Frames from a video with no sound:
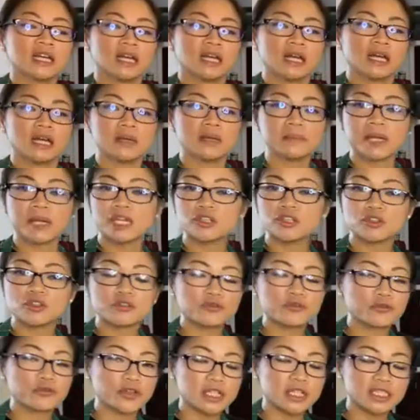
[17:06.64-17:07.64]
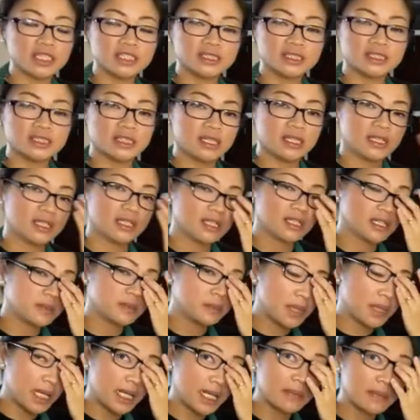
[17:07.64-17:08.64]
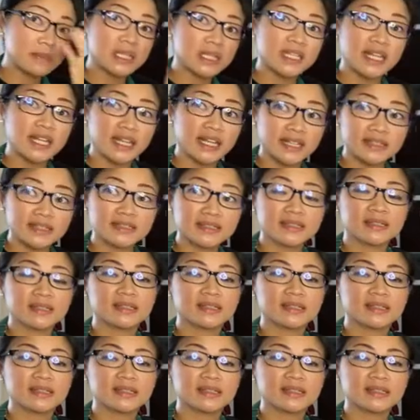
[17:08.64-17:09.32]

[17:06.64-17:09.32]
uh, make your fresh uh, lemonade